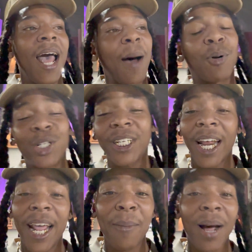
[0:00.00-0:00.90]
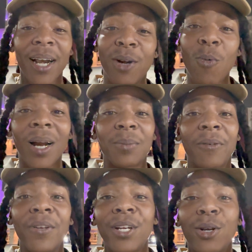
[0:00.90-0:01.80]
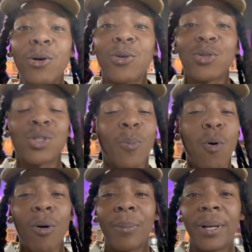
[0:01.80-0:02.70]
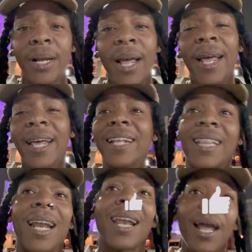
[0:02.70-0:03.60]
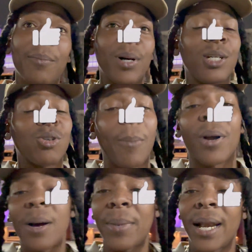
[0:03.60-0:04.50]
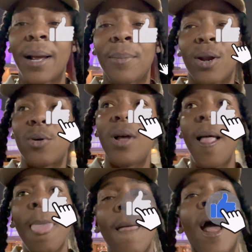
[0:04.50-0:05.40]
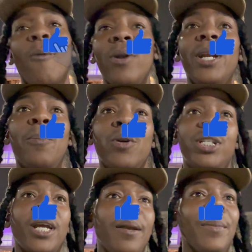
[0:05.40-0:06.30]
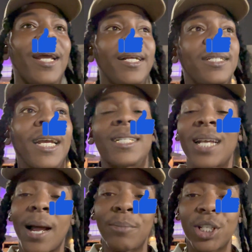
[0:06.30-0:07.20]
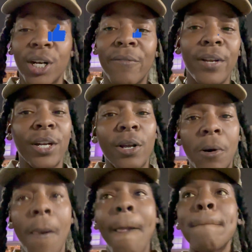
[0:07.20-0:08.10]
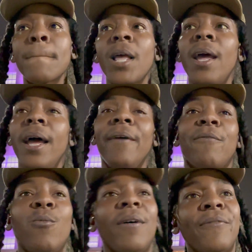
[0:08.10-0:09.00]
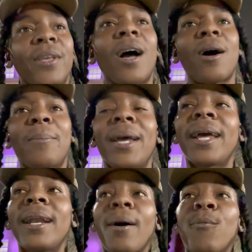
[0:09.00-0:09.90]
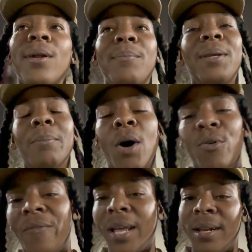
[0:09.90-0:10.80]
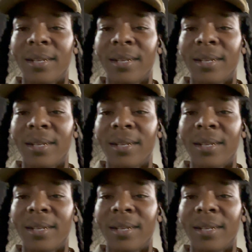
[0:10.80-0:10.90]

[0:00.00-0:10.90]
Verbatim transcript: Appreciate everybody that watched my videos, support me, hit that like button, drop a comment down below. I really appreciate it, man. Take time to share a video. If it weren't for y'all, man, I wouldn't be motivated.